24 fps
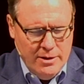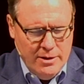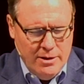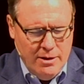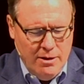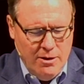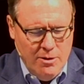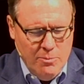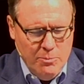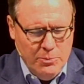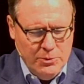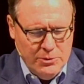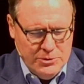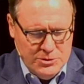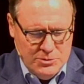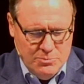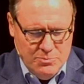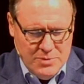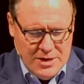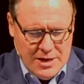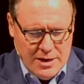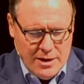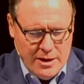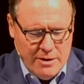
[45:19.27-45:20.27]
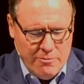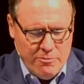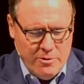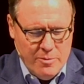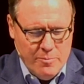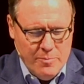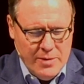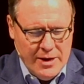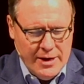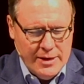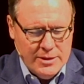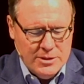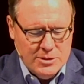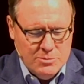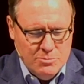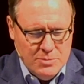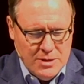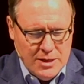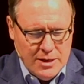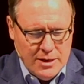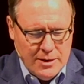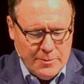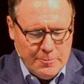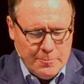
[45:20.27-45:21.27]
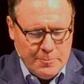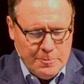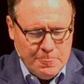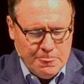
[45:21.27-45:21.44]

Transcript: humbles me and reminds me